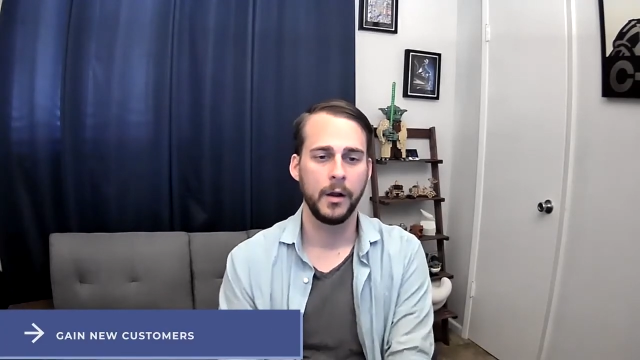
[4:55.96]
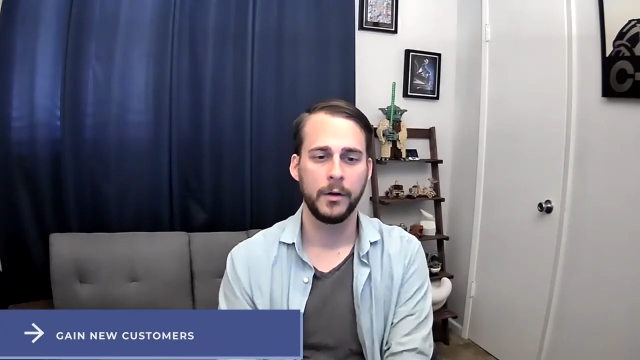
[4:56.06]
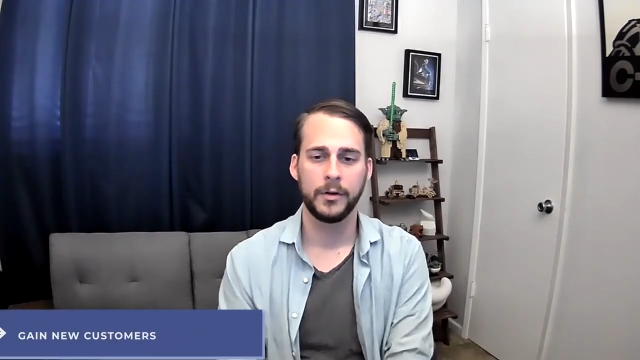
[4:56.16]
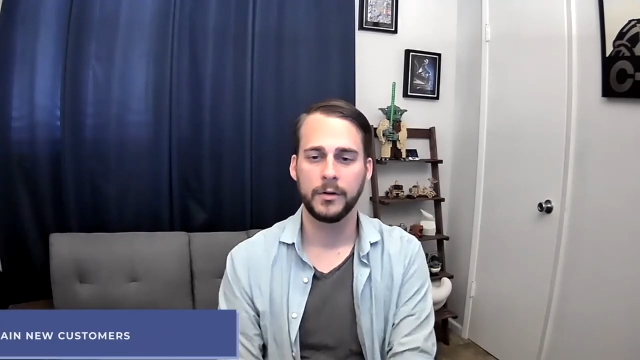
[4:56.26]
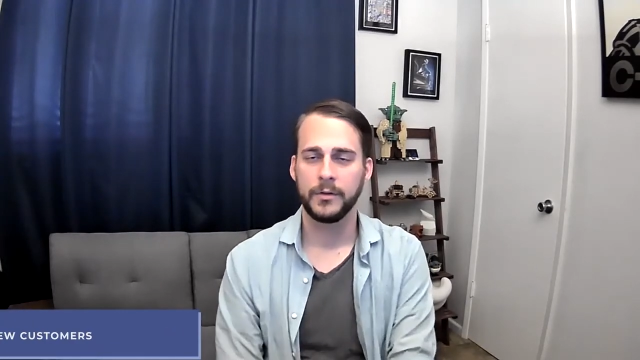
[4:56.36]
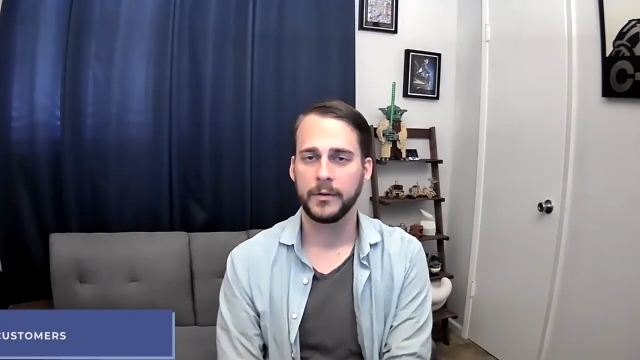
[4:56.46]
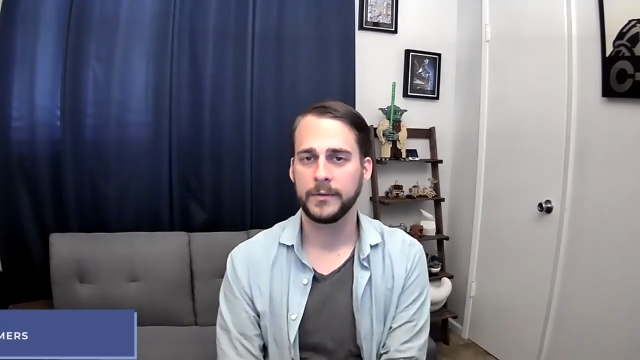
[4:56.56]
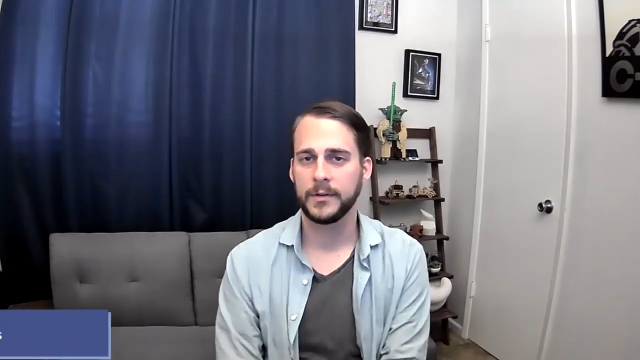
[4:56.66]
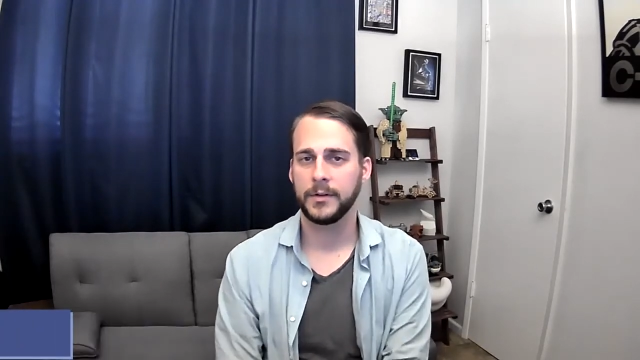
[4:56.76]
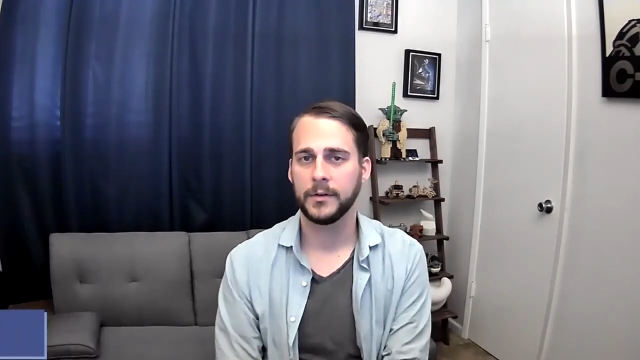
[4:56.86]
your
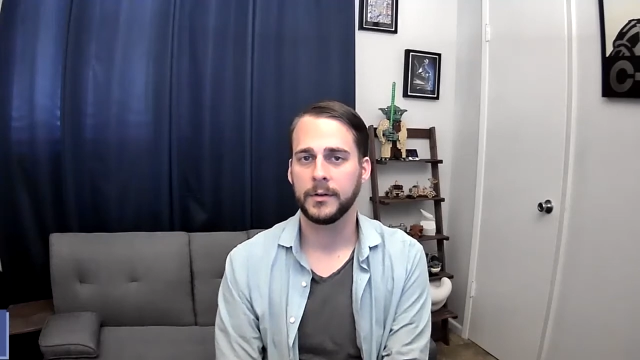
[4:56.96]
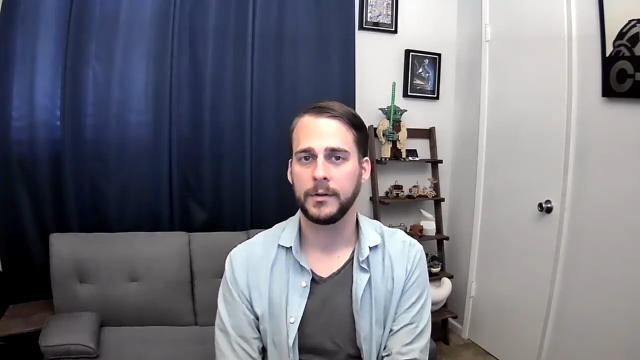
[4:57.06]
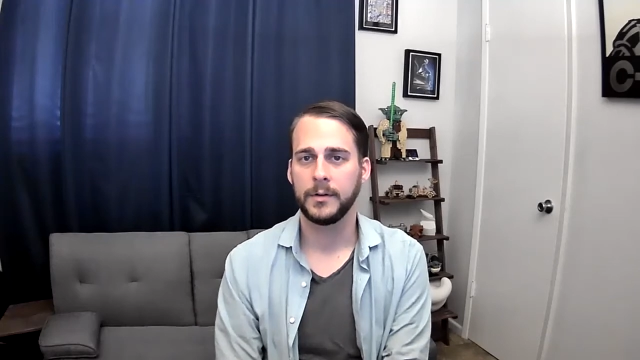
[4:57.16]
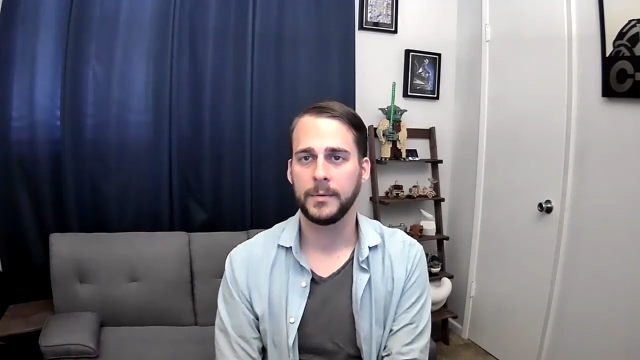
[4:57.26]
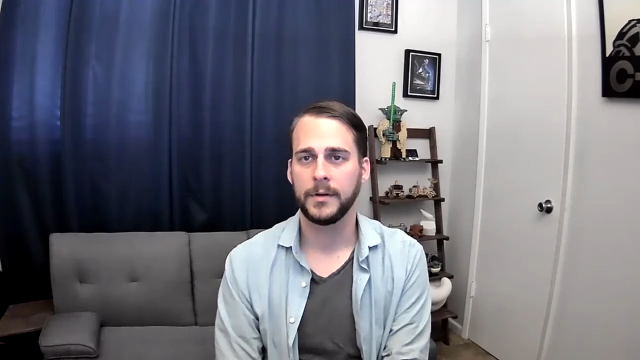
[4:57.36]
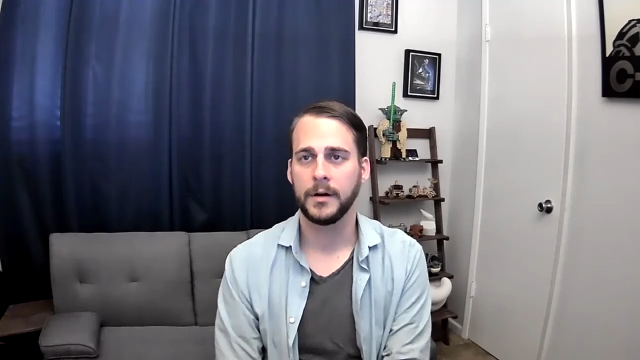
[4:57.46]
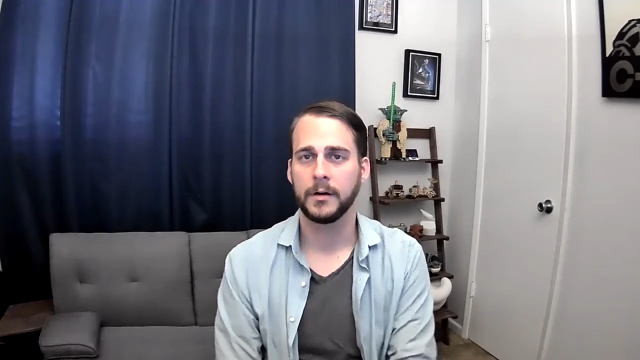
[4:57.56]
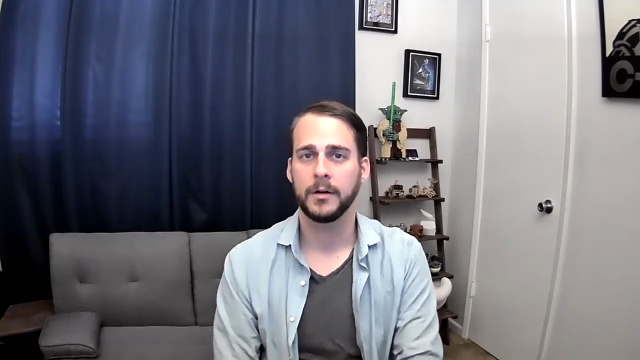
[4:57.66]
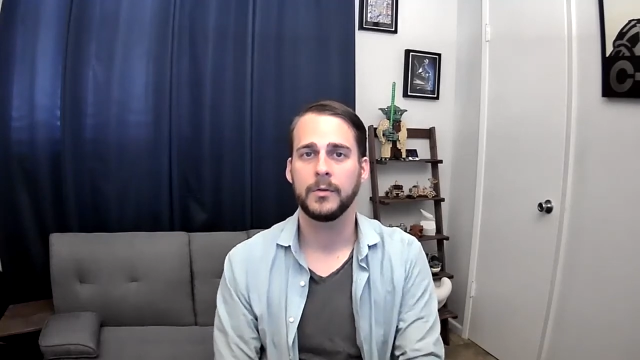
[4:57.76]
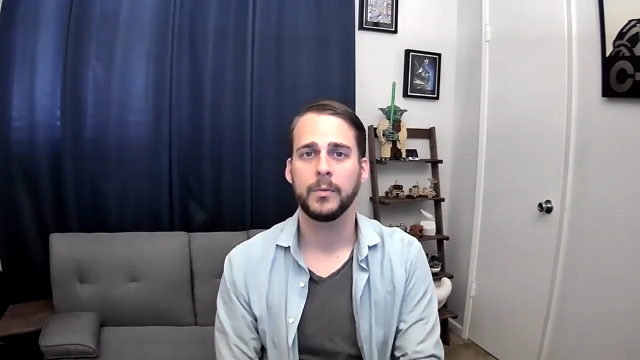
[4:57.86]
services are going to be
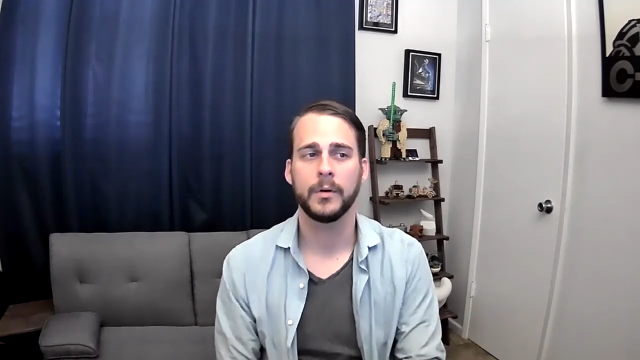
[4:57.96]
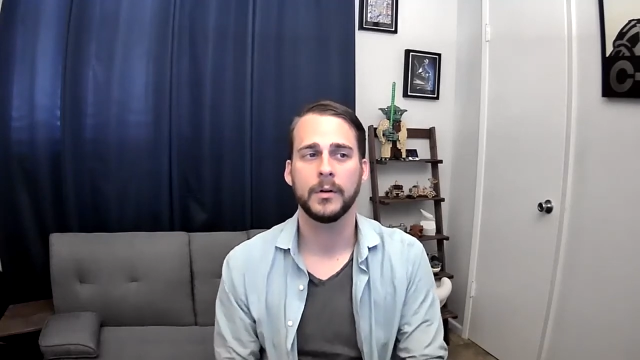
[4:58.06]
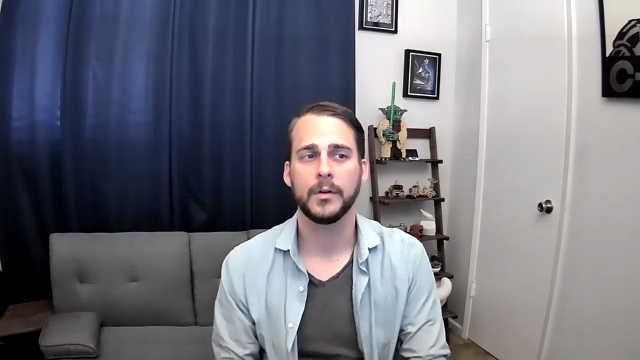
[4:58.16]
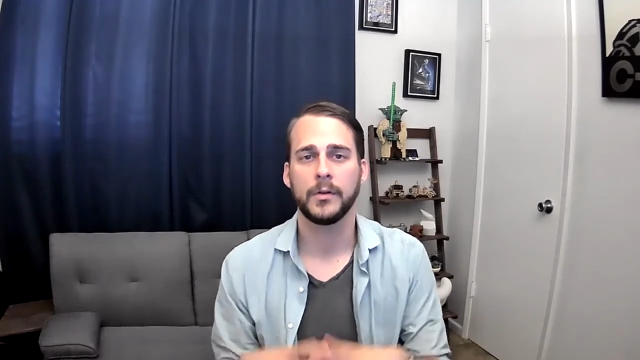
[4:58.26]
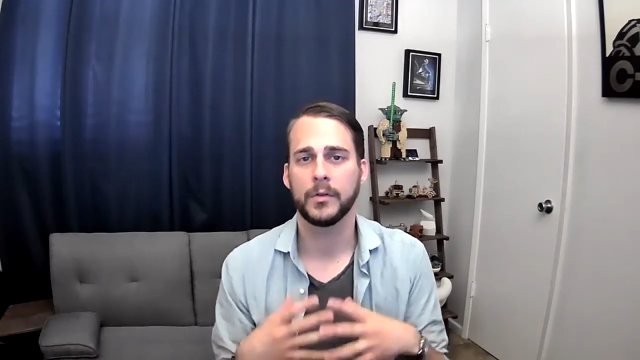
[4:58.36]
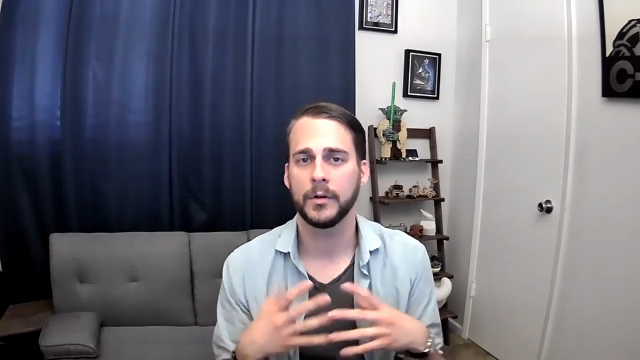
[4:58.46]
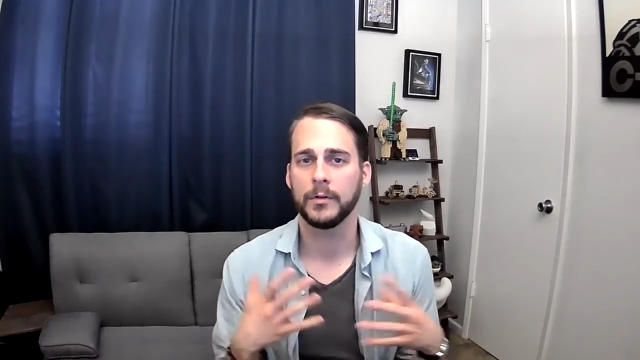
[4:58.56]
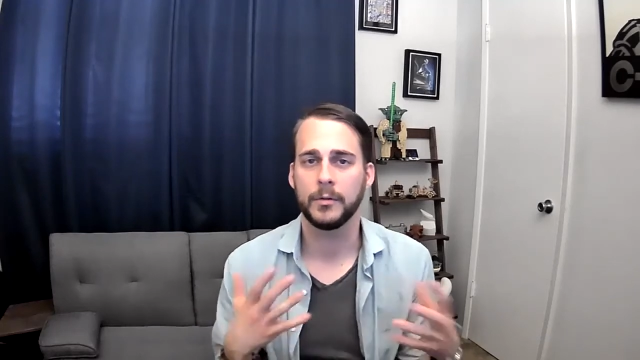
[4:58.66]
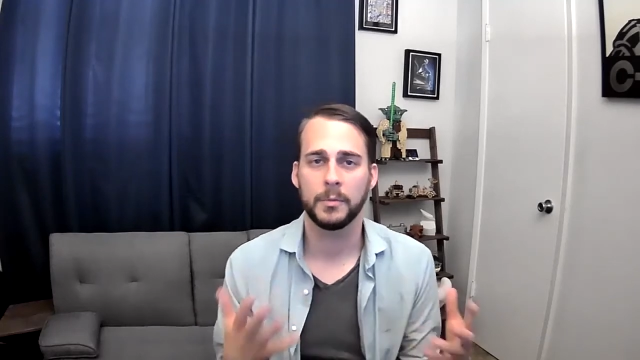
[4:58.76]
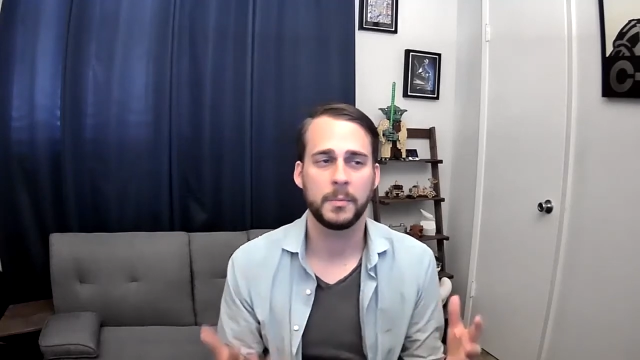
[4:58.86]
targeted towards a
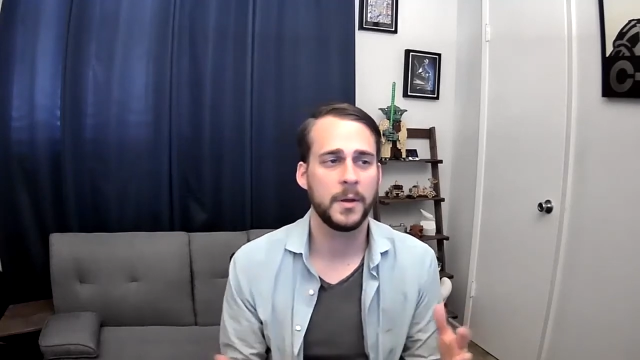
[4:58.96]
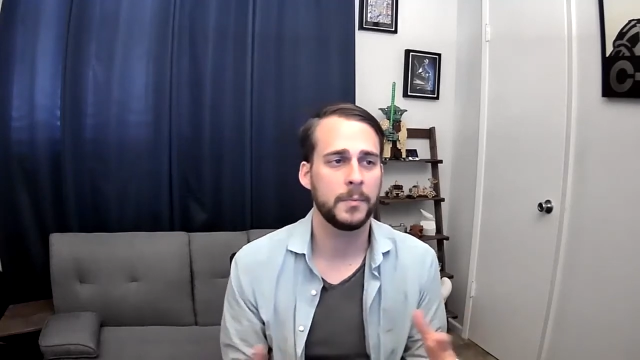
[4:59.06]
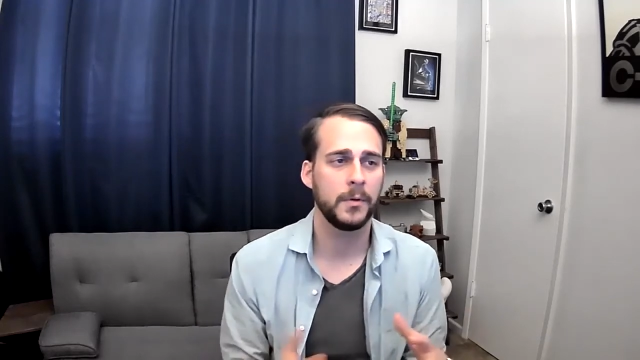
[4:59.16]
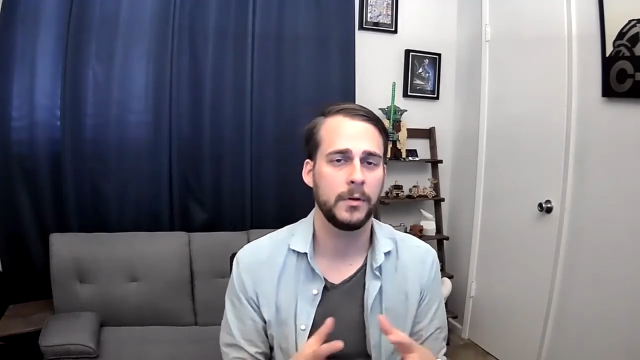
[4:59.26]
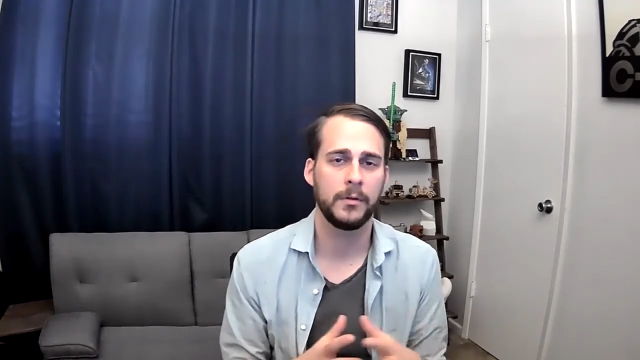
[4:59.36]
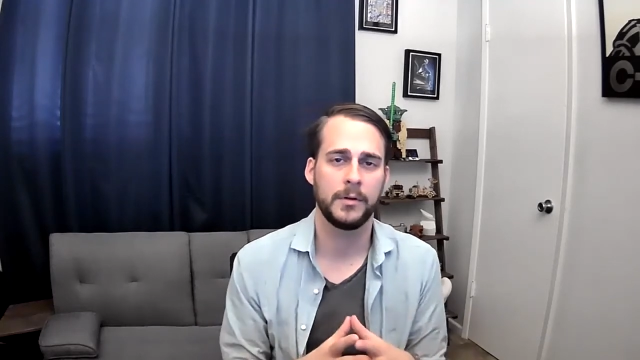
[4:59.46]
certain group of people.